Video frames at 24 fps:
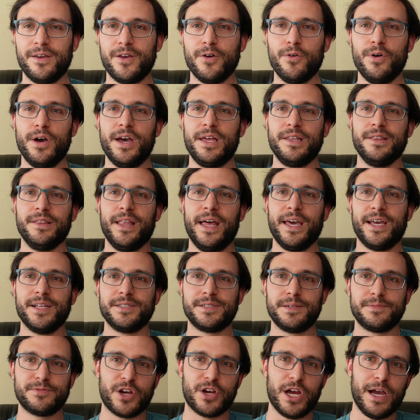go ahead and like and
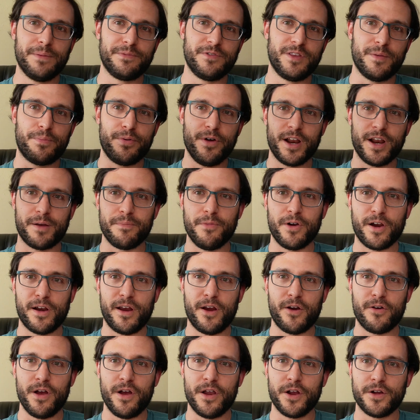subscribe to the Product Marketing
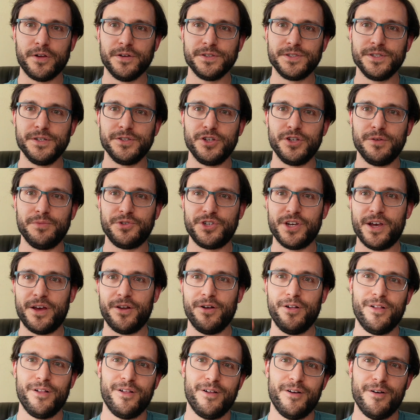Chronicles YouTube
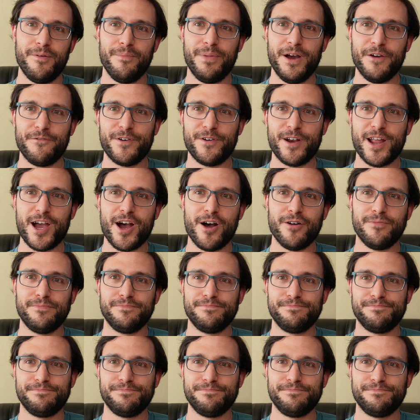channel. Bye for now.